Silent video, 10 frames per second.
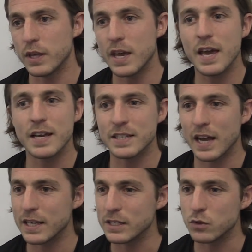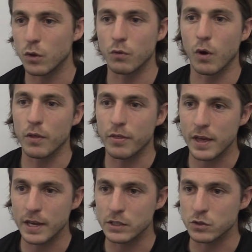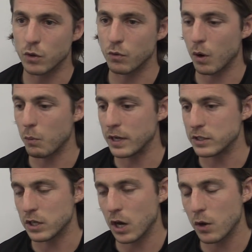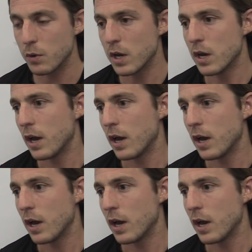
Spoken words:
Yeah, exactly. It's not the right thing. It's not the right way to go.